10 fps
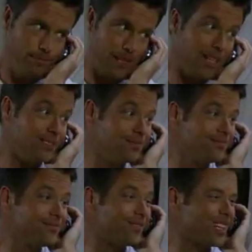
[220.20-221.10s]
Yeah.
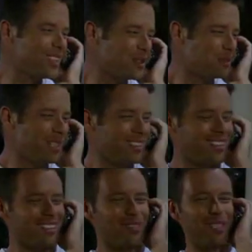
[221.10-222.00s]
Yes. Fine, we'll be on the
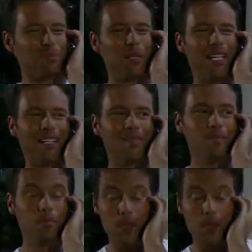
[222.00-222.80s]
next flight back. Good.